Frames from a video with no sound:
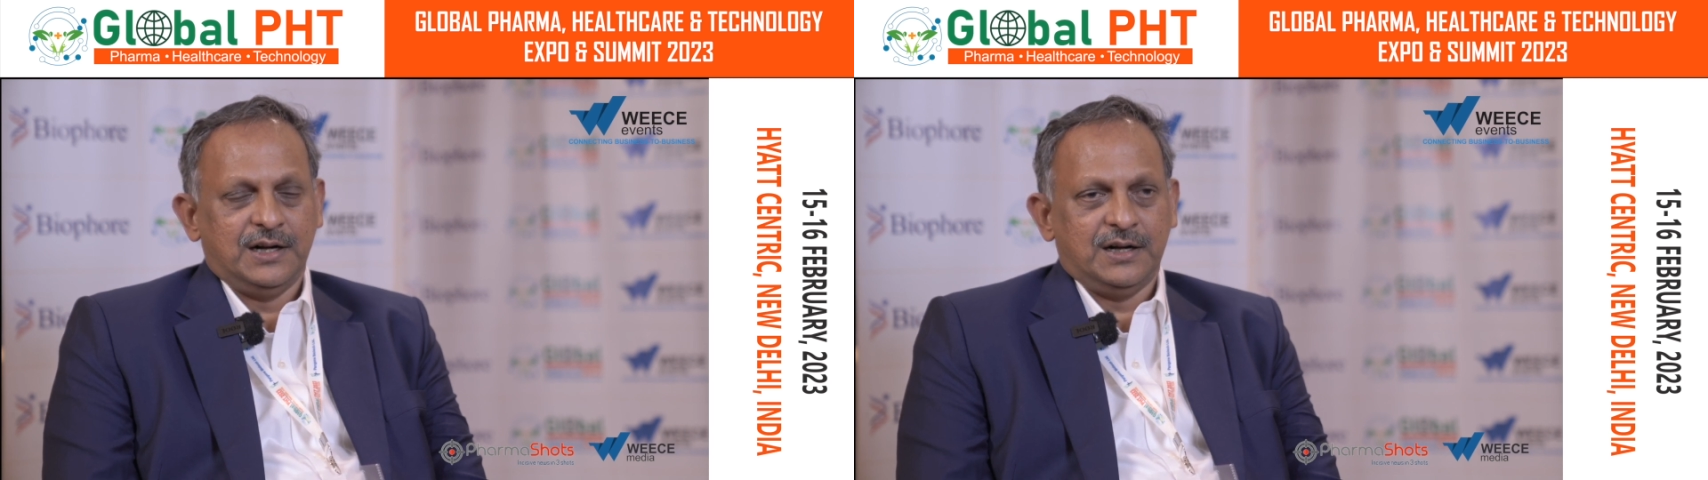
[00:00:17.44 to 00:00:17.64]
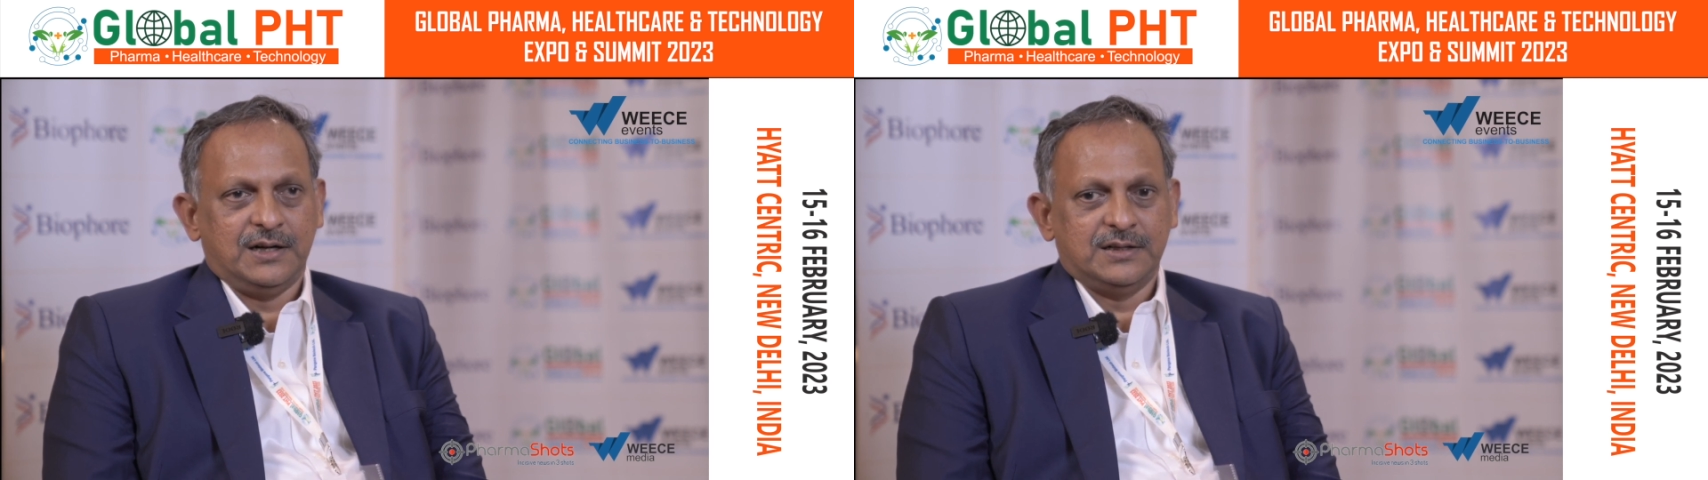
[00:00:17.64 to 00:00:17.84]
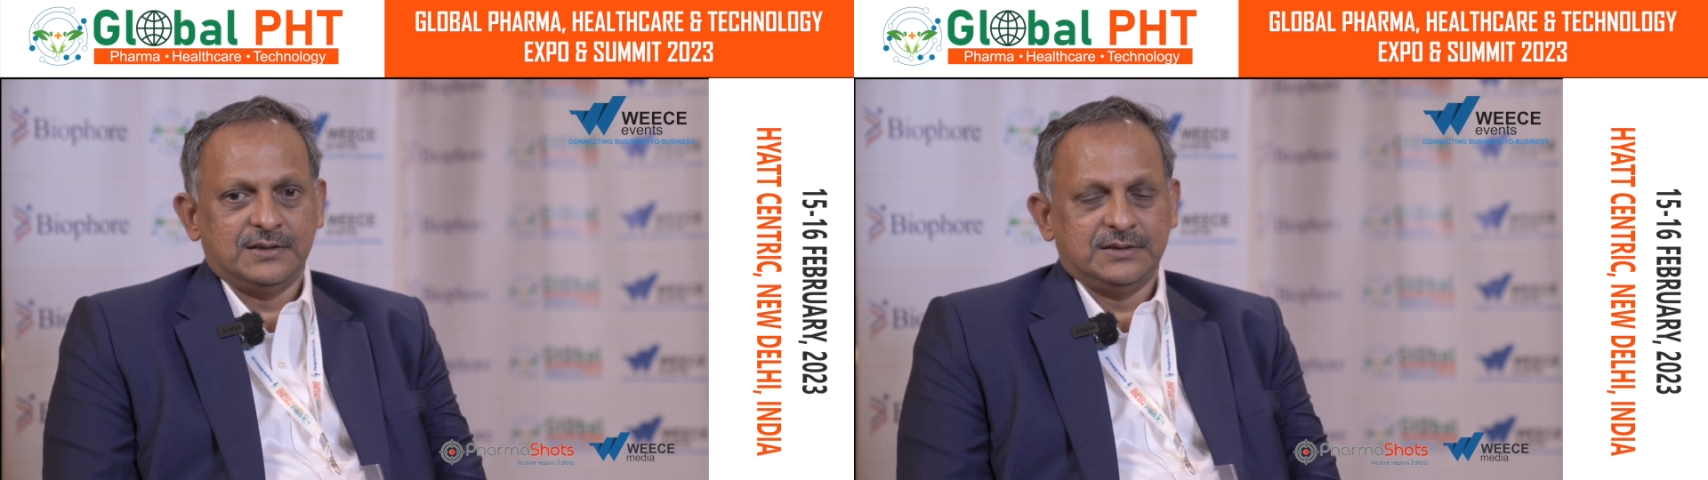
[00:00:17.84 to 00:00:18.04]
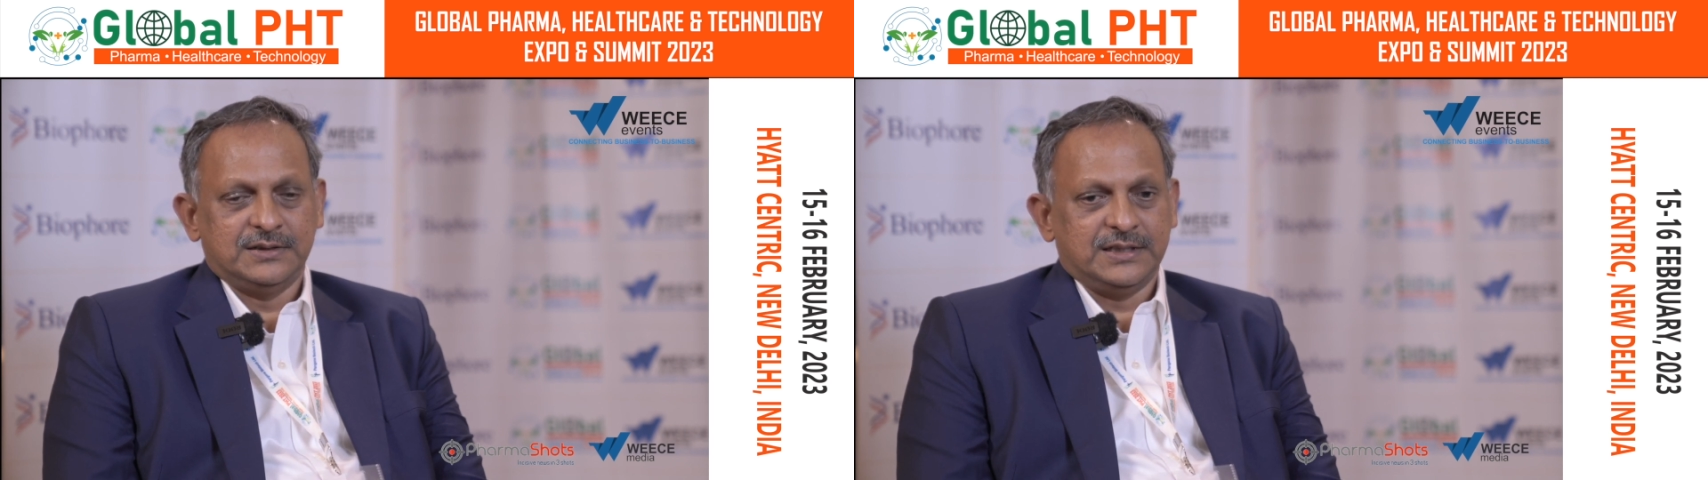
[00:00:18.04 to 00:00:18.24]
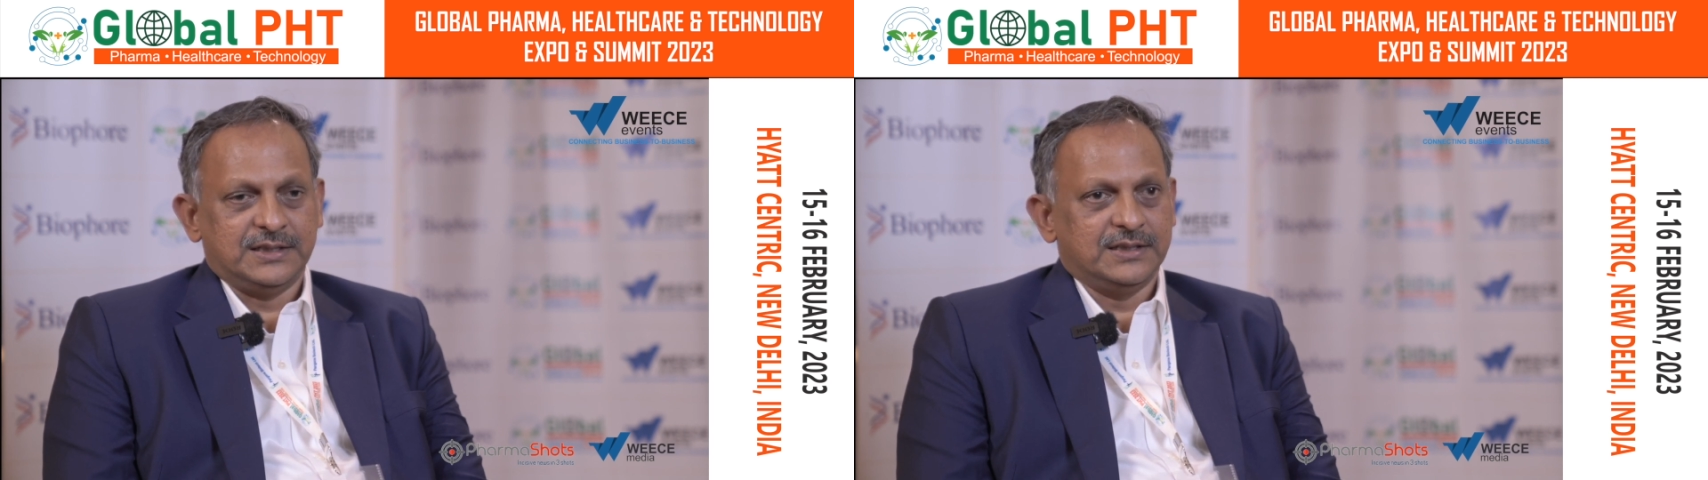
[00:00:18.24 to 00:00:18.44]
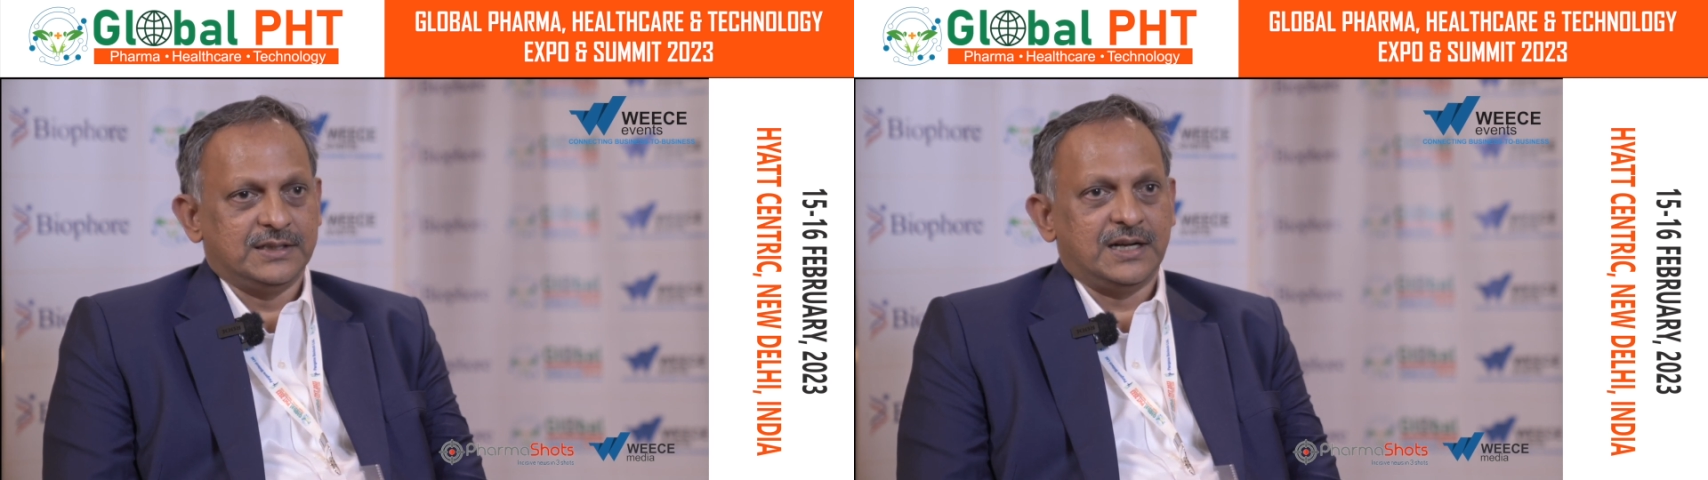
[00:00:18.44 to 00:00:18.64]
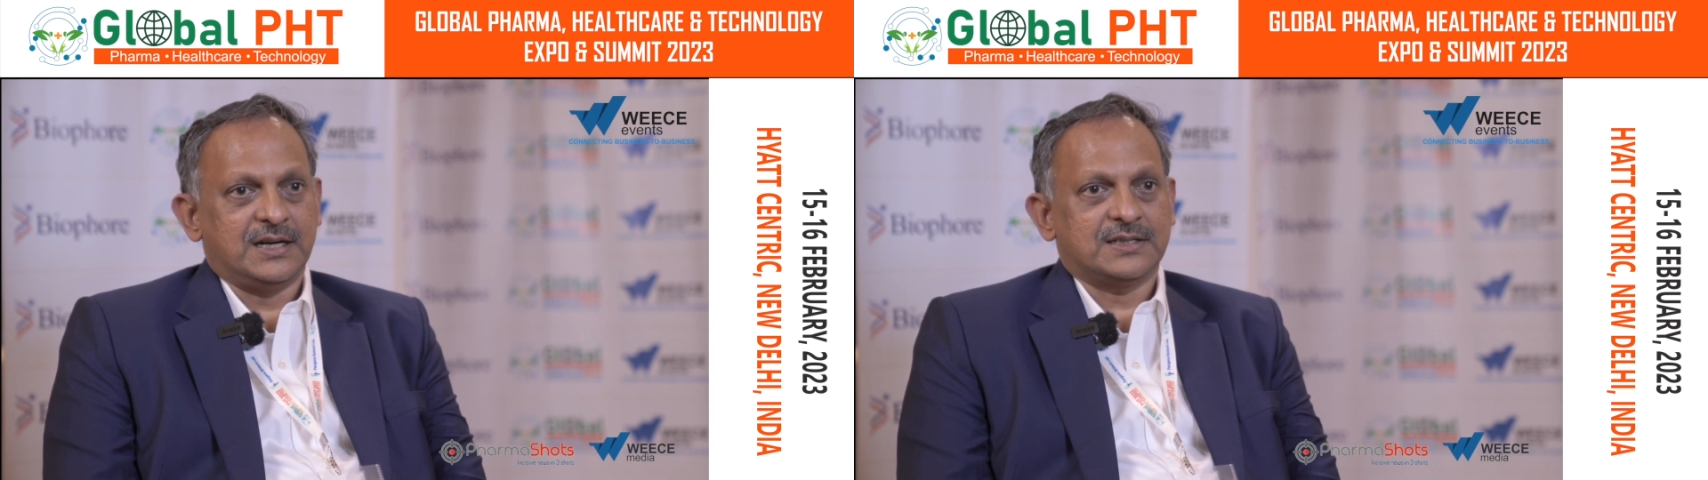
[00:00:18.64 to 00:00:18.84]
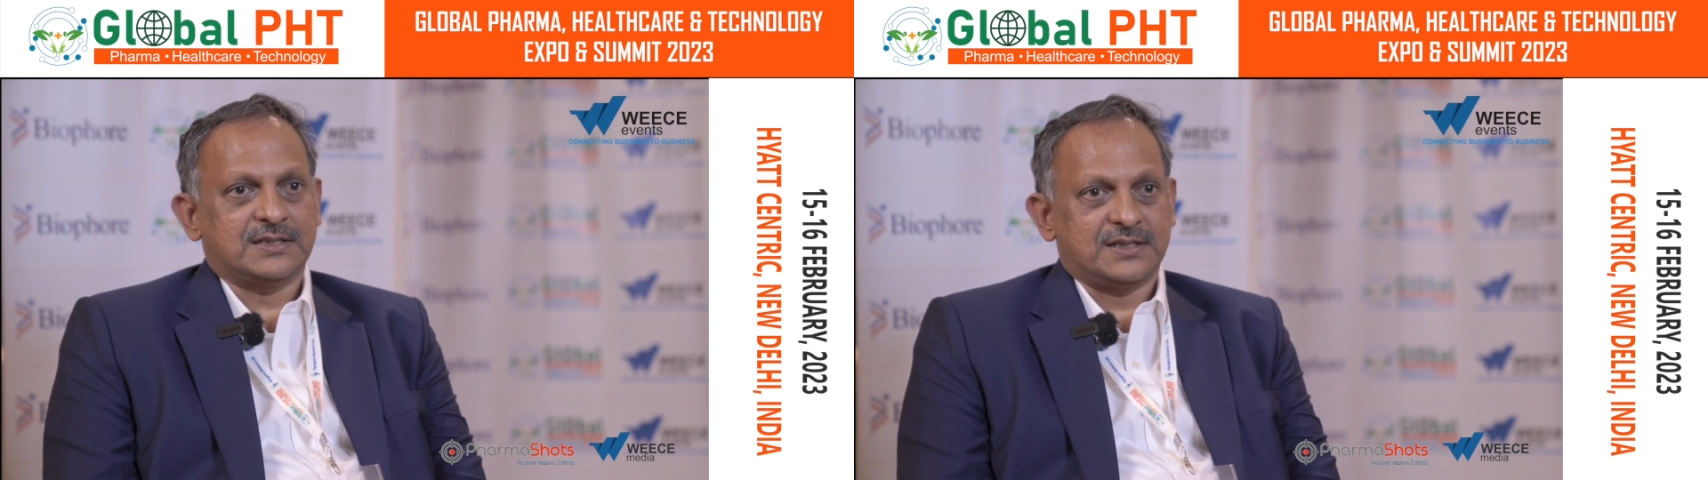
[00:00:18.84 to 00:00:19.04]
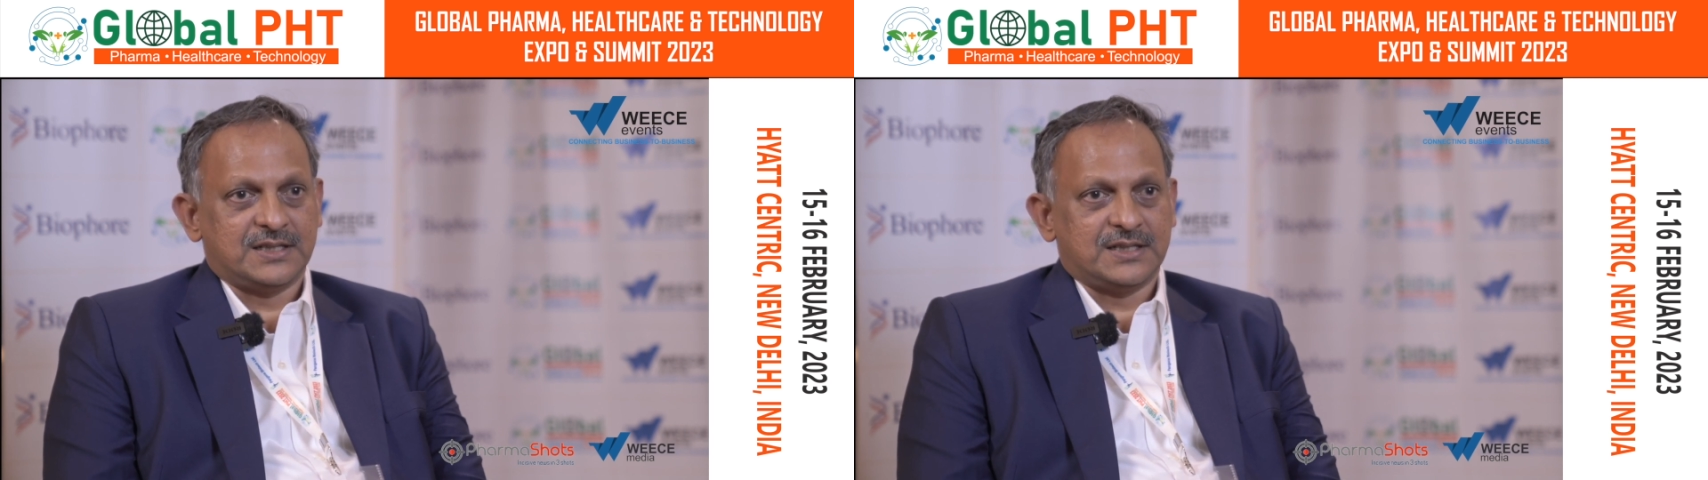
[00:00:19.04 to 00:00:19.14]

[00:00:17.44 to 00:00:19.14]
And in the last